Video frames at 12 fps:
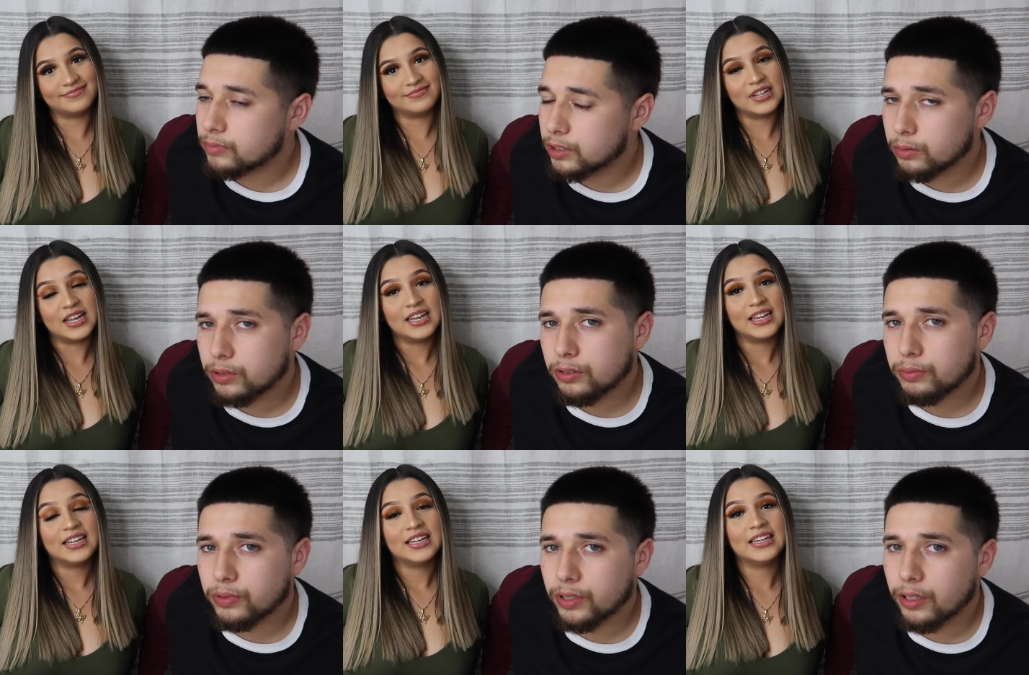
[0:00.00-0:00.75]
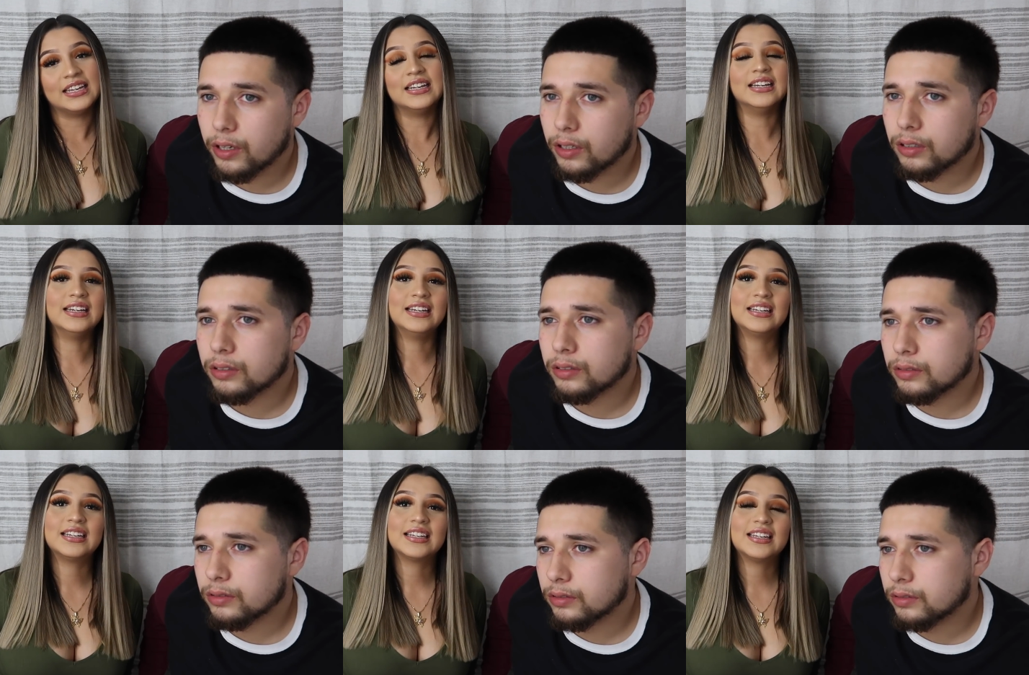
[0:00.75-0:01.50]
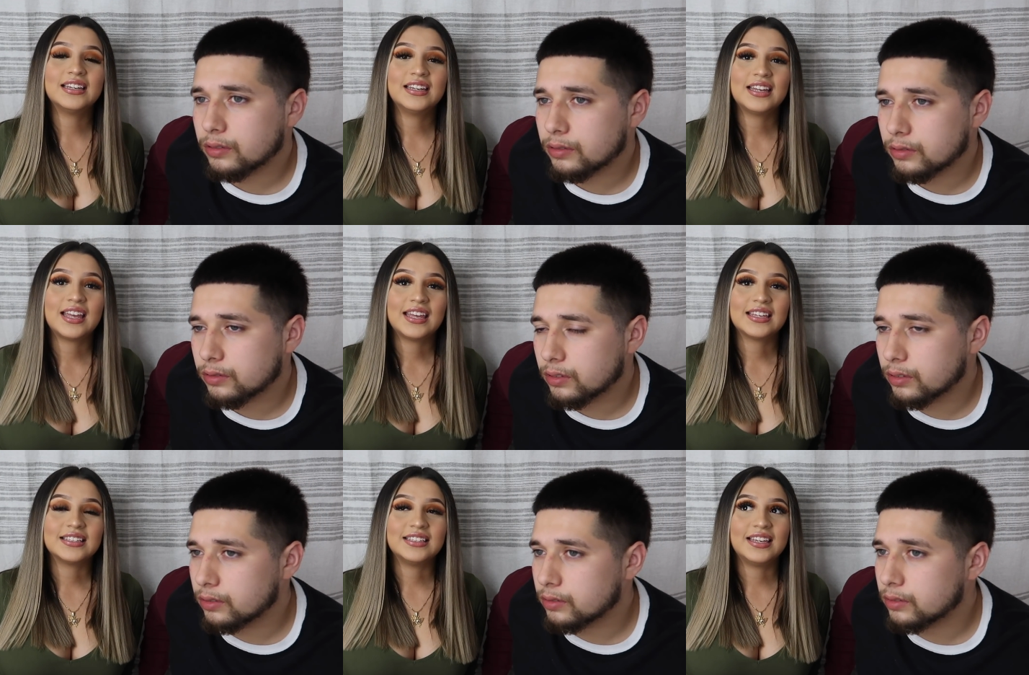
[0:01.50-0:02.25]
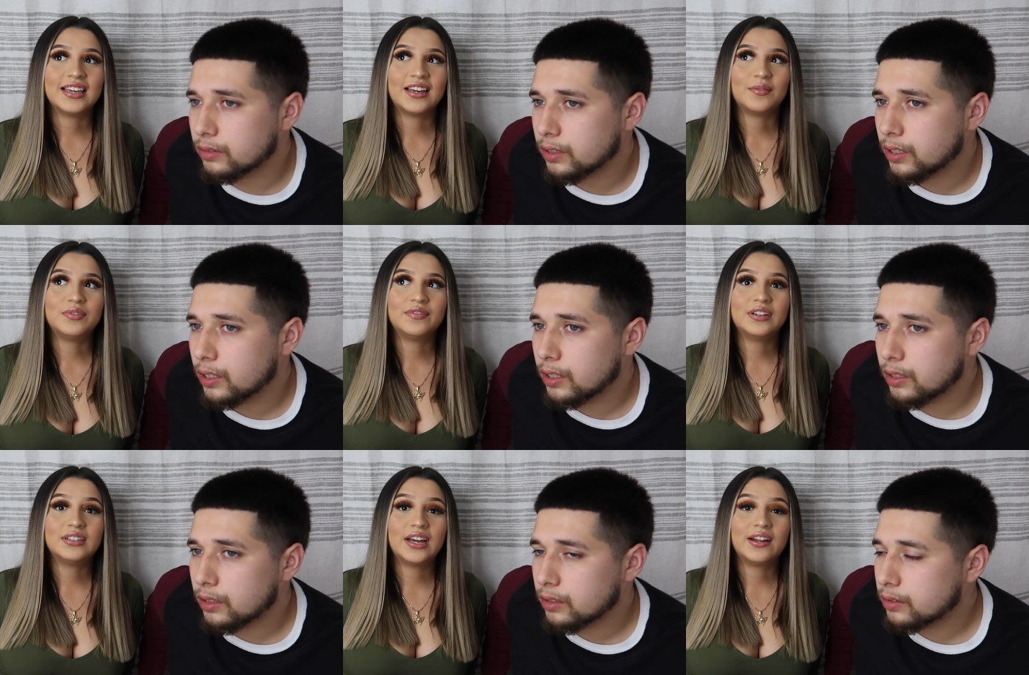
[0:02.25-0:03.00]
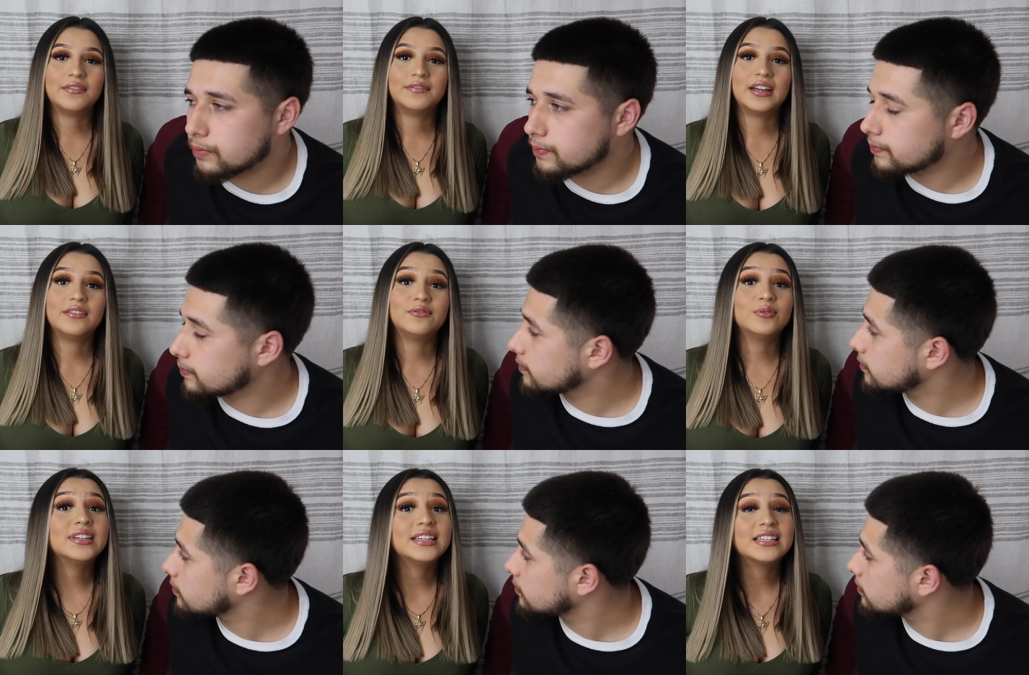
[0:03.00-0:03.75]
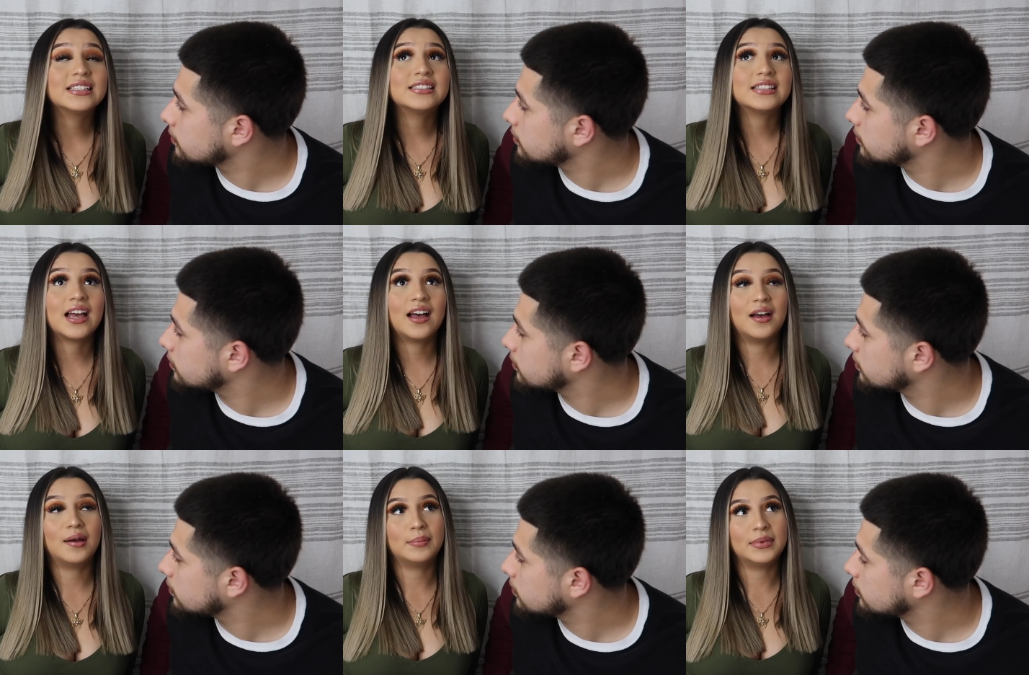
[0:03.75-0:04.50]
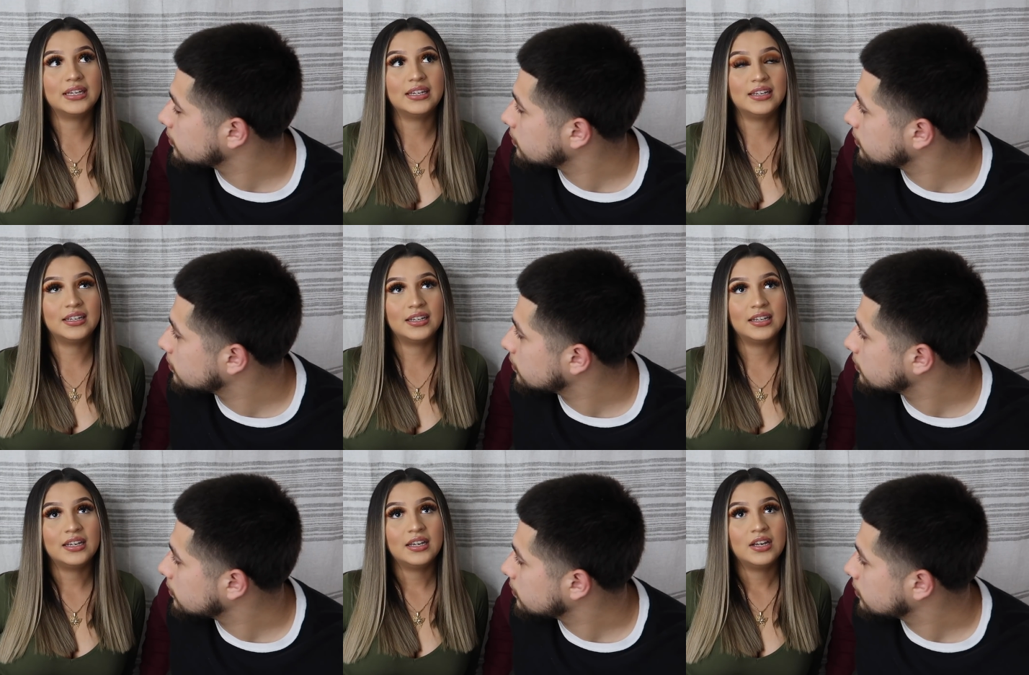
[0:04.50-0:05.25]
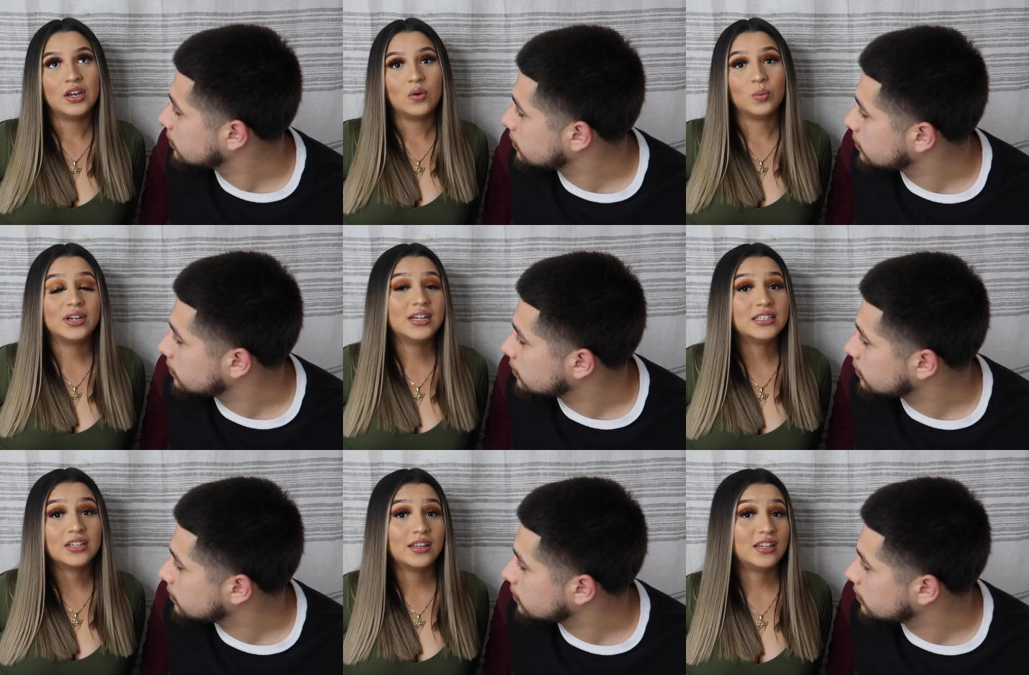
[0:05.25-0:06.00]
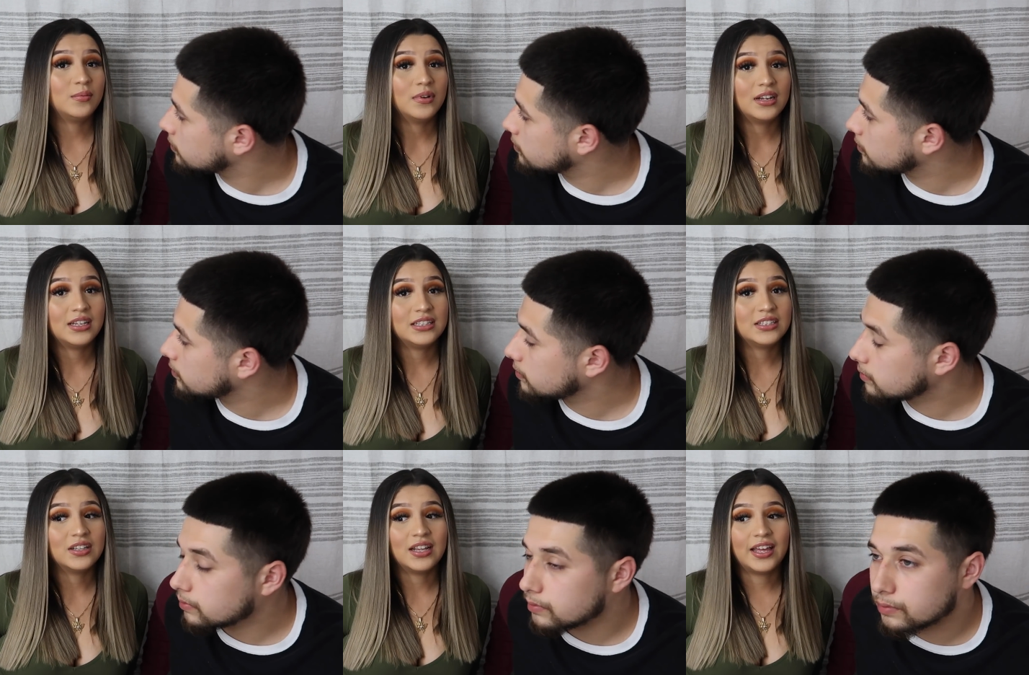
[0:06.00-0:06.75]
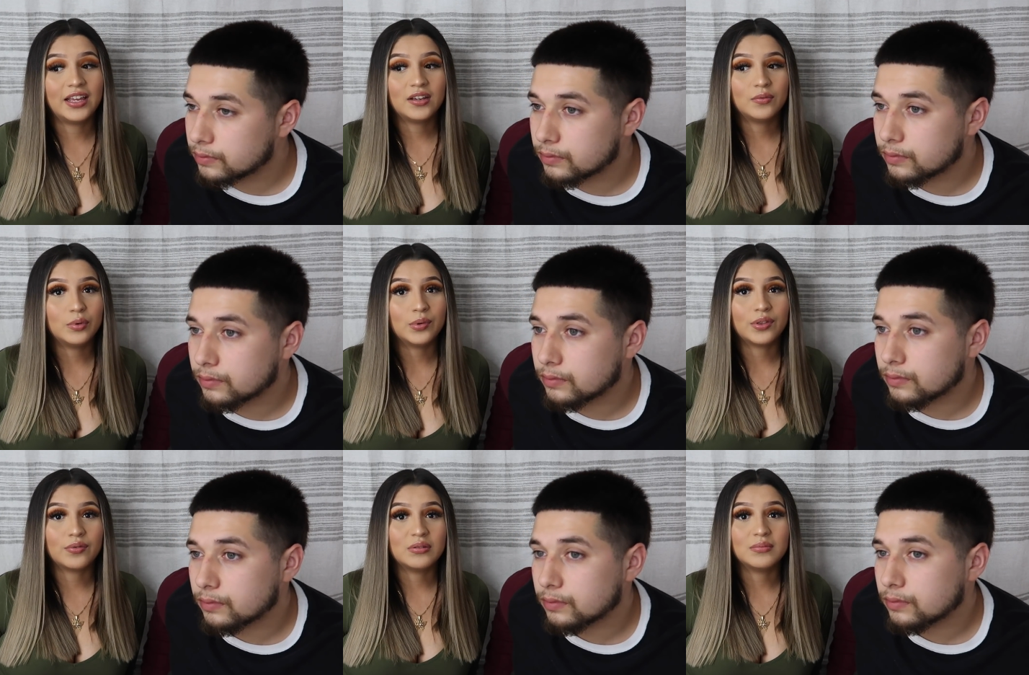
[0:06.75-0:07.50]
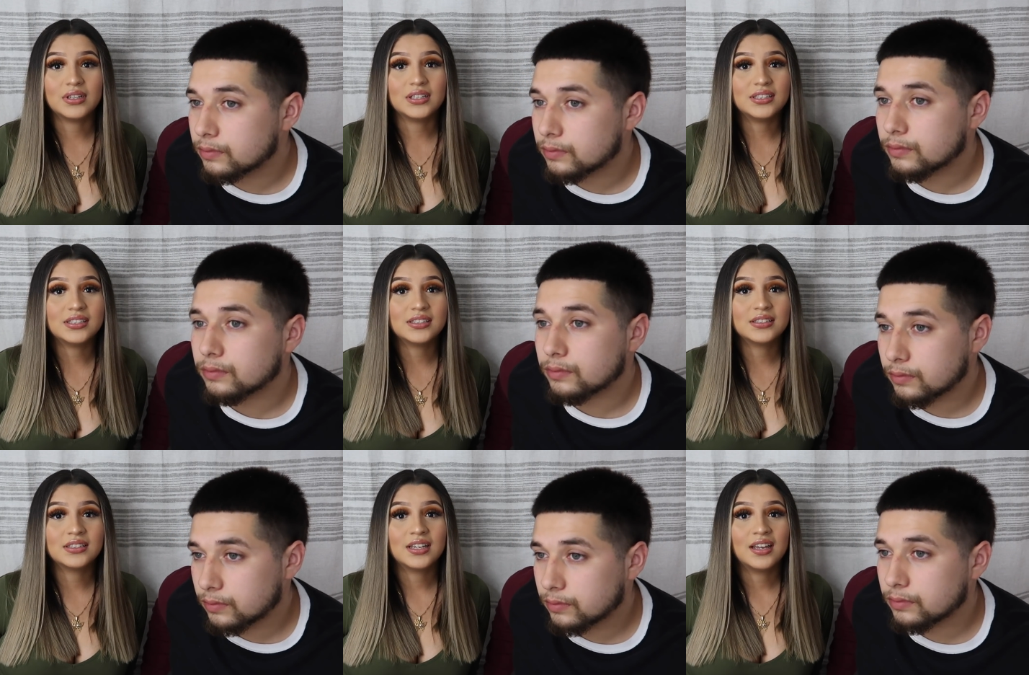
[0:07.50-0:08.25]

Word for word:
Speaker 1: So we knew pretty early. So.
Speaker 2: Yeah, we found out at five weeks. Um, we didn't tell anybody till like we were three months